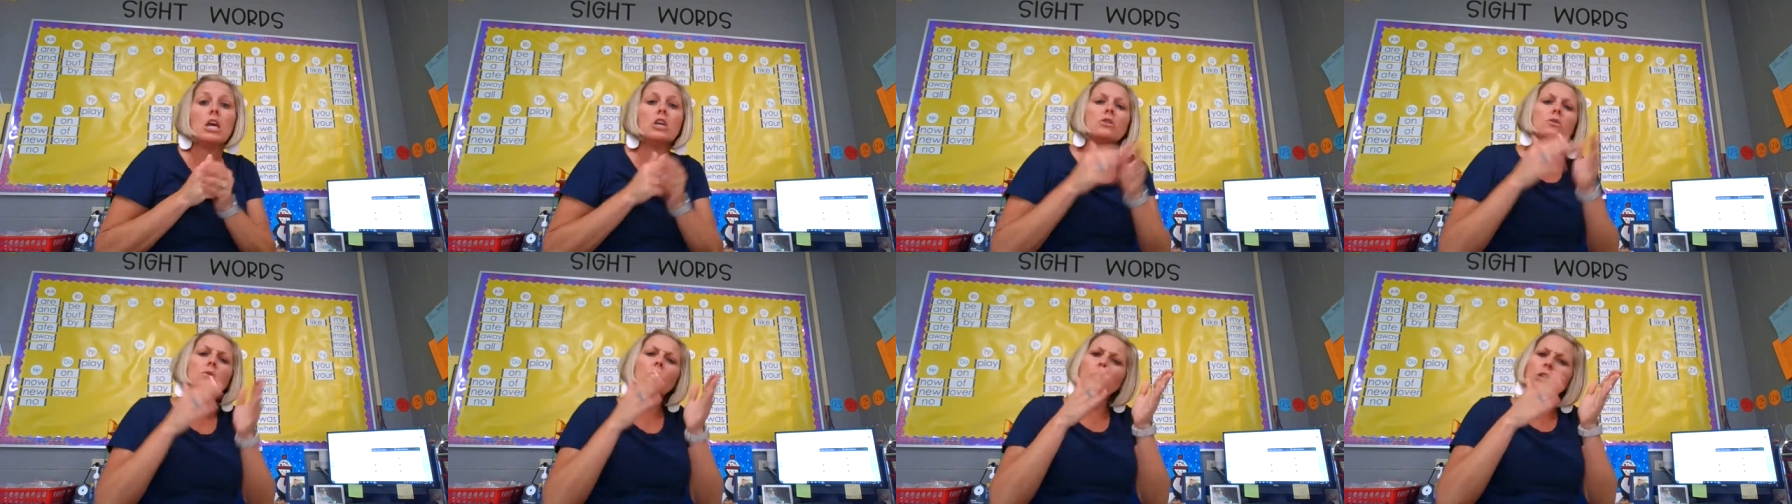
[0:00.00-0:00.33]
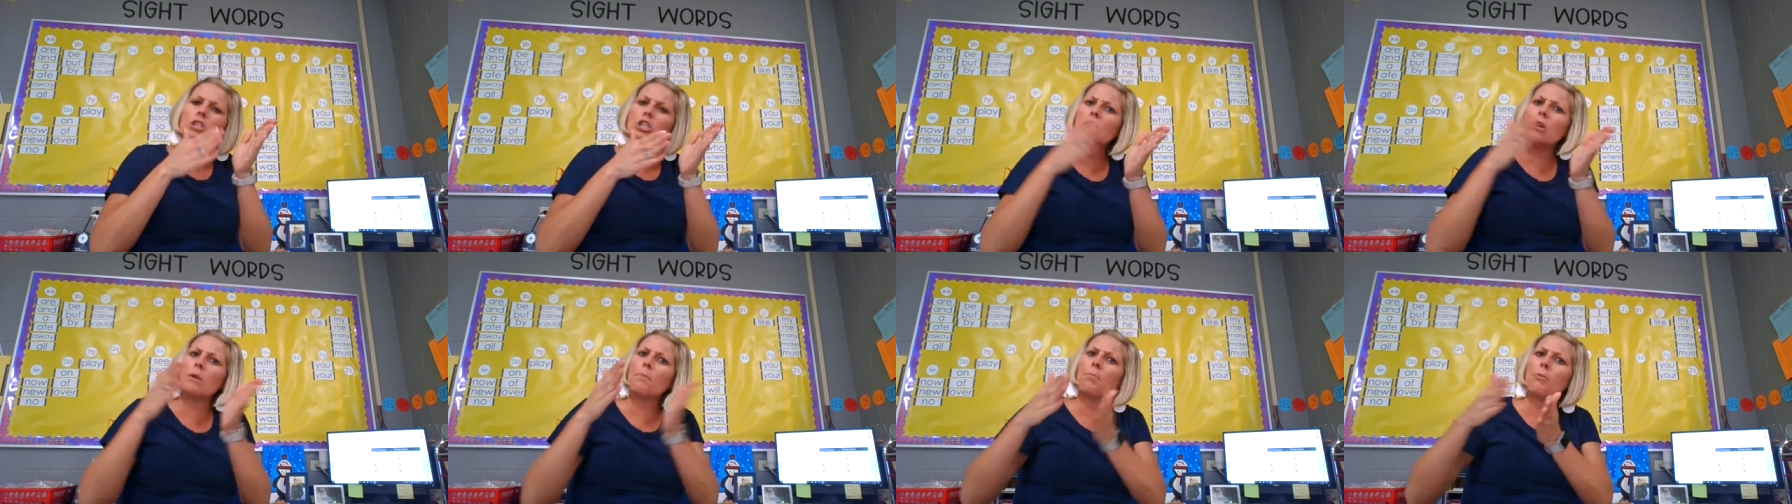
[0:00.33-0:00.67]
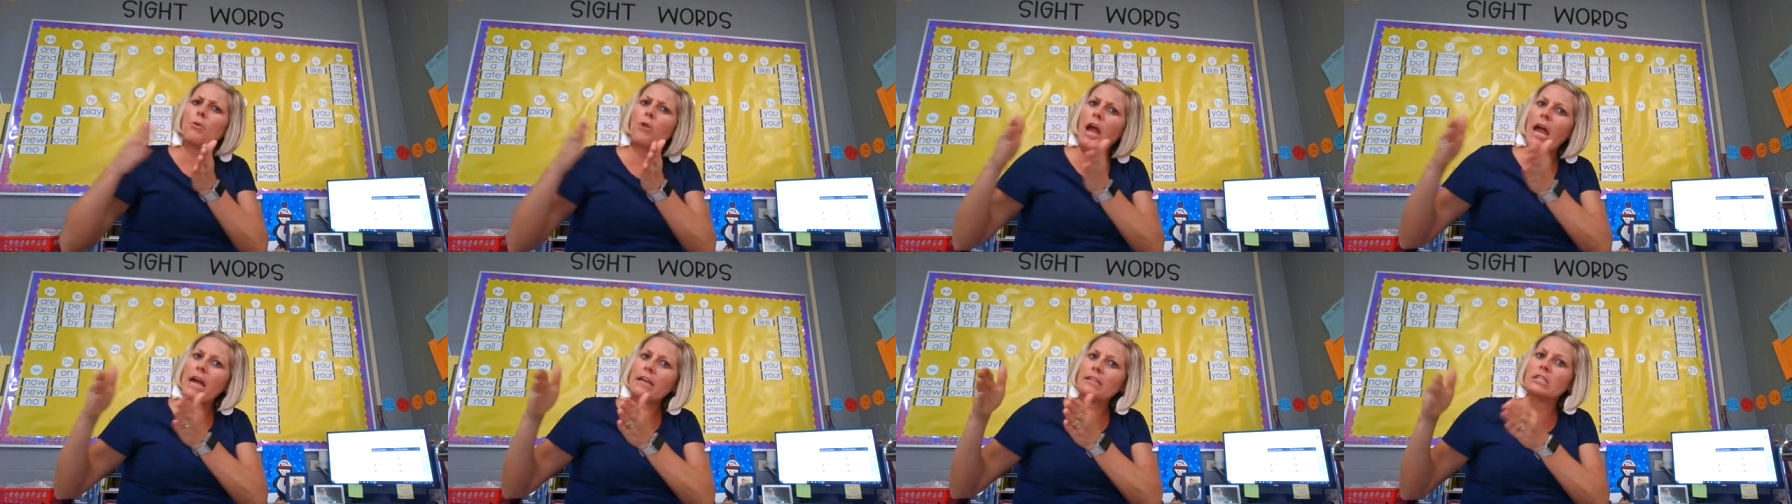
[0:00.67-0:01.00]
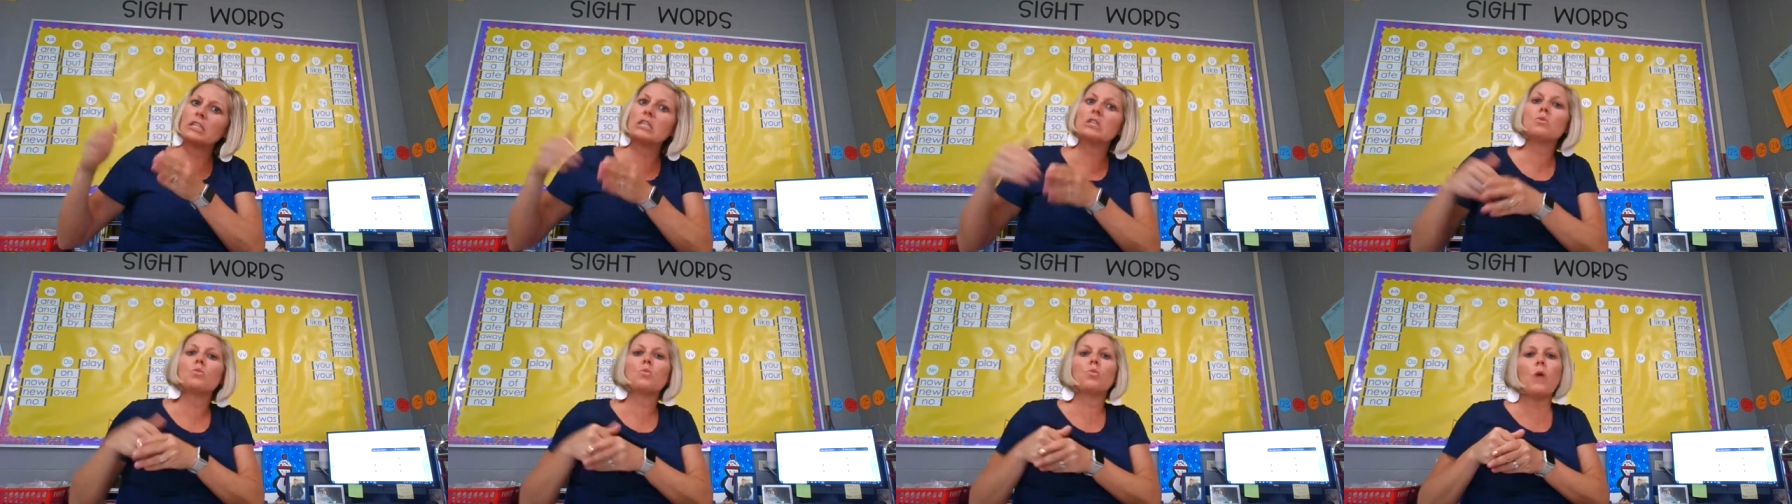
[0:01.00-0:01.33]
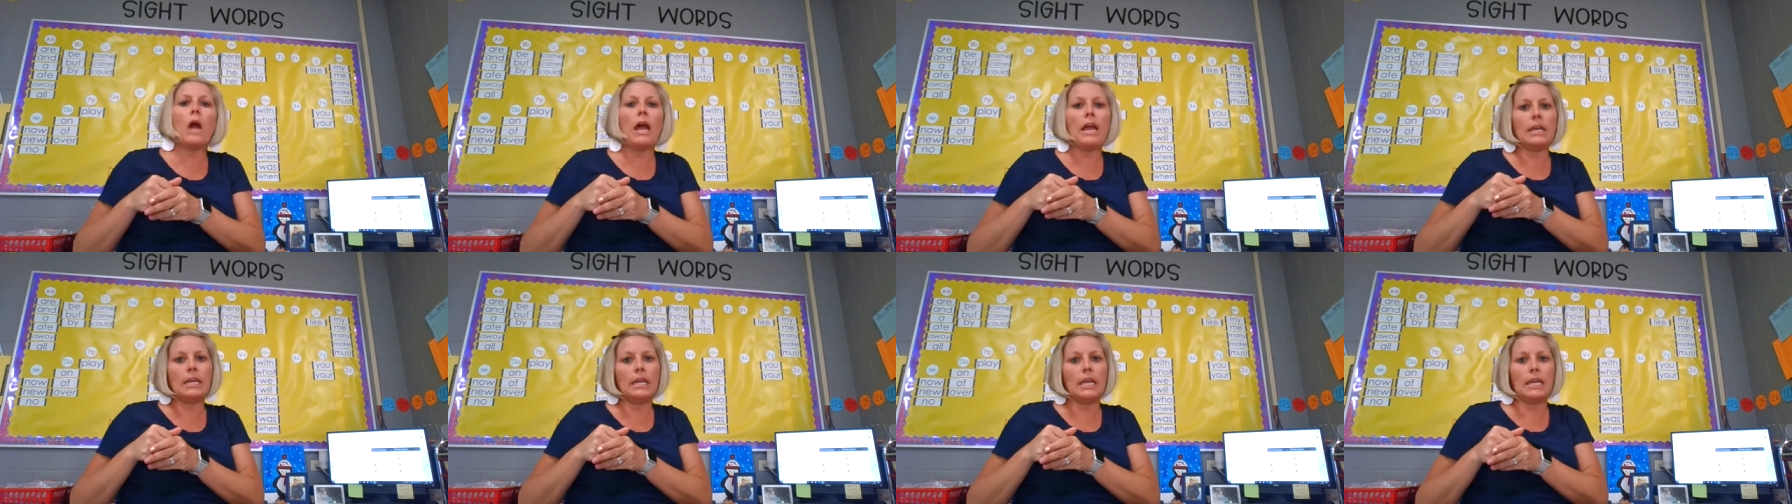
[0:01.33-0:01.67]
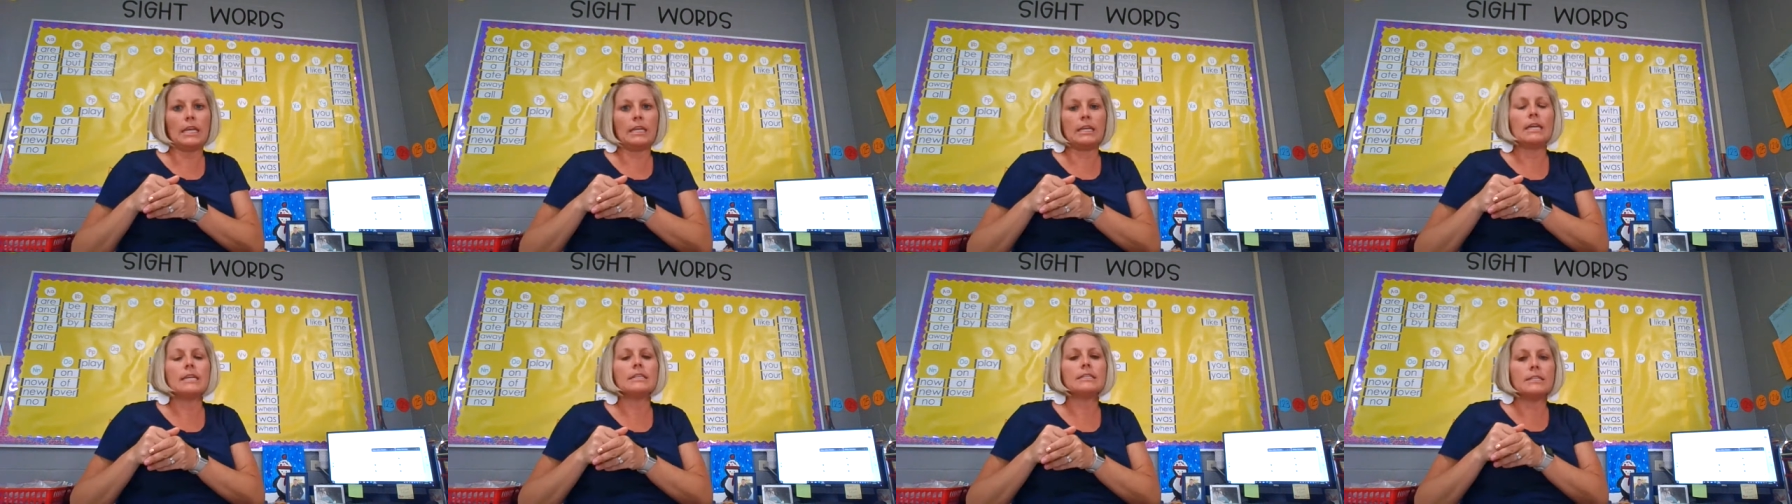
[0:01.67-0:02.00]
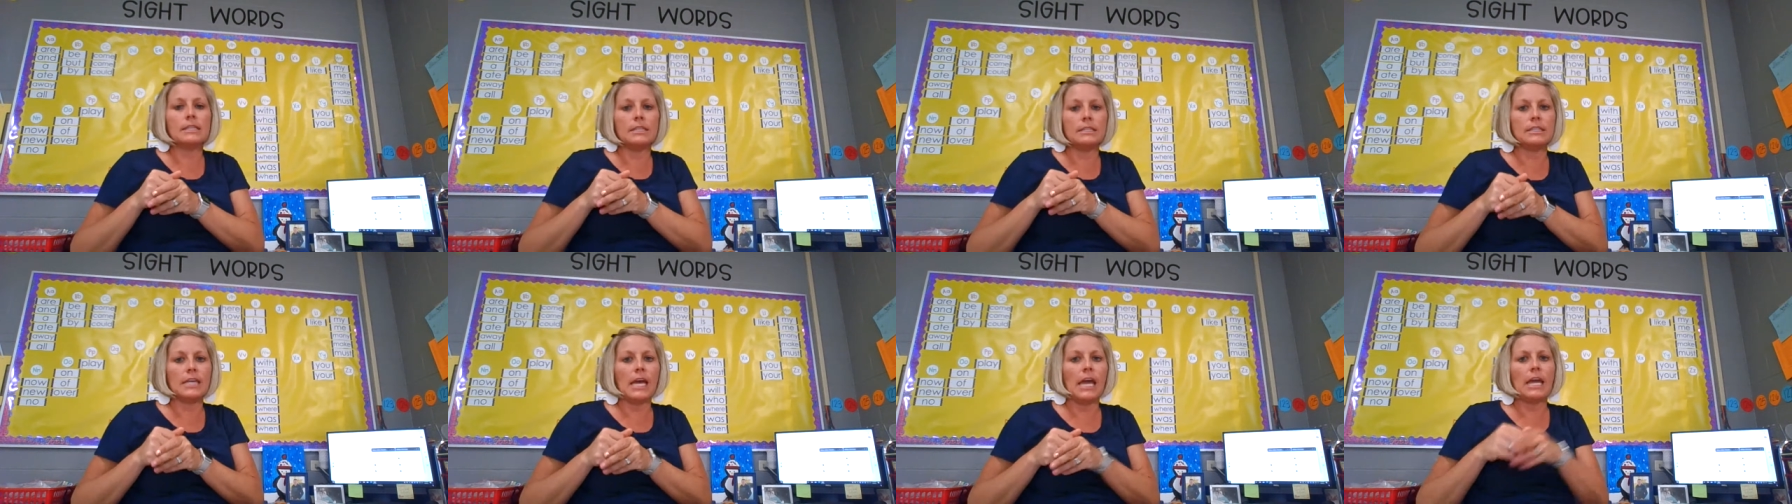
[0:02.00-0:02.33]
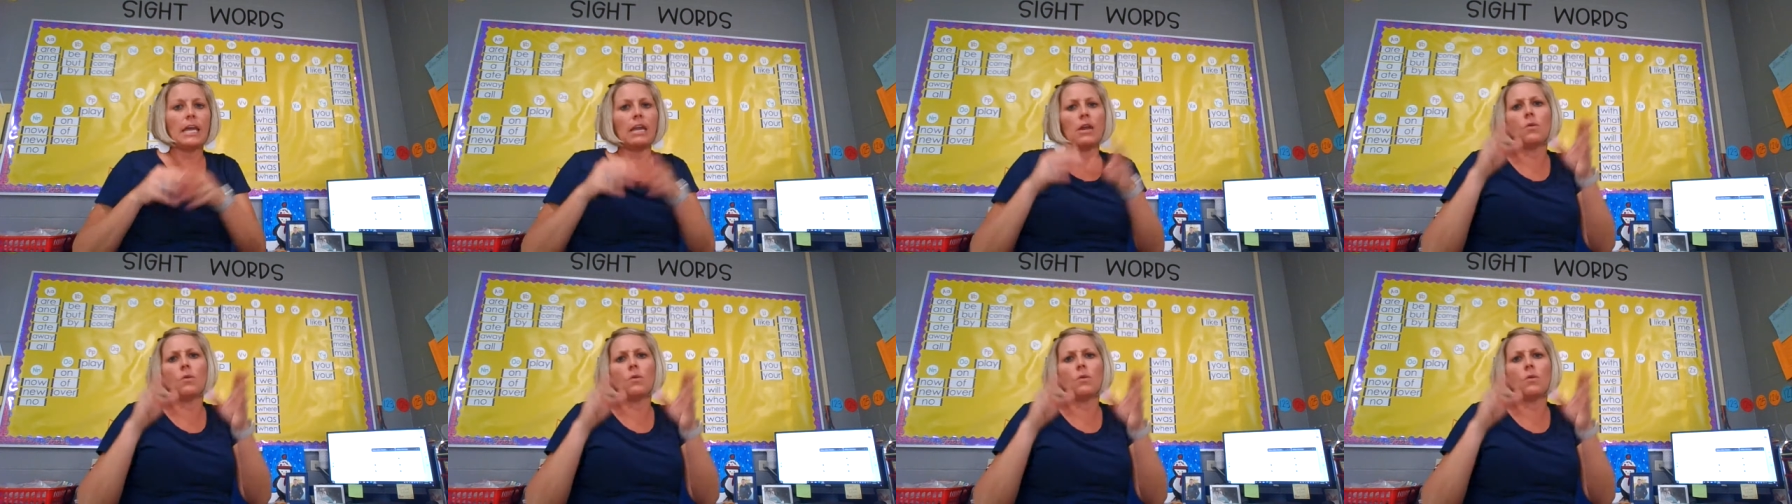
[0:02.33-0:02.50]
So I want you to practice writing today,